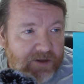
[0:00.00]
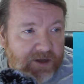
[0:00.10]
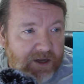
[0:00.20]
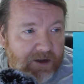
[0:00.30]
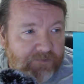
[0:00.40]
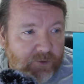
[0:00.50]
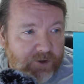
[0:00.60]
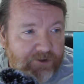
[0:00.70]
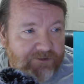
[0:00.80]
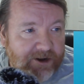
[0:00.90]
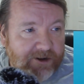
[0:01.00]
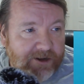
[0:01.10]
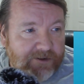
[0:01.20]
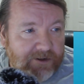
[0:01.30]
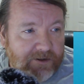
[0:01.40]
voltage
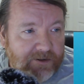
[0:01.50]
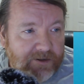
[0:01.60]
regulator.